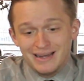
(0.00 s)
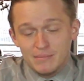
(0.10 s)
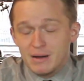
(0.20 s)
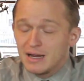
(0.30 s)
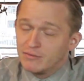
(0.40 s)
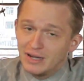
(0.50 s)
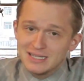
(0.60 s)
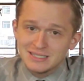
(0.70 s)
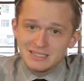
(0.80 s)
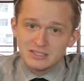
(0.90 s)
my
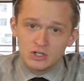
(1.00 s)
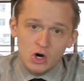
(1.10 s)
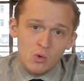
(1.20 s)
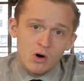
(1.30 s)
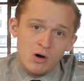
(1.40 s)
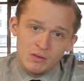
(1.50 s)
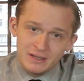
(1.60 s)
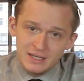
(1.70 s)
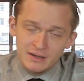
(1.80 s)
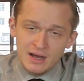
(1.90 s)
advice is go all
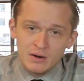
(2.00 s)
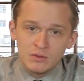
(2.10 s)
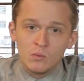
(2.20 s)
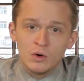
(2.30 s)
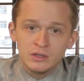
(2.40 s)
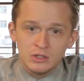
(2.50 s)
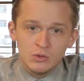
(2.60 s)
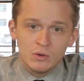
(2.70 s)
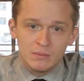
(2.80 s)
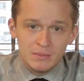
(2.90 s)
in on the one that
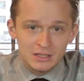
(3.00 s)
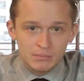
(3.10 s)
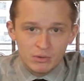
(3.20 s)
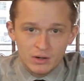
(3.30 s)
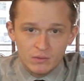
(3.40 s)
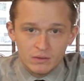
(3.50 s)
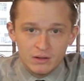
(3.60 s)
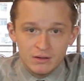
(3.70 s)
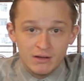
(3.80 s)
you want to make the priority.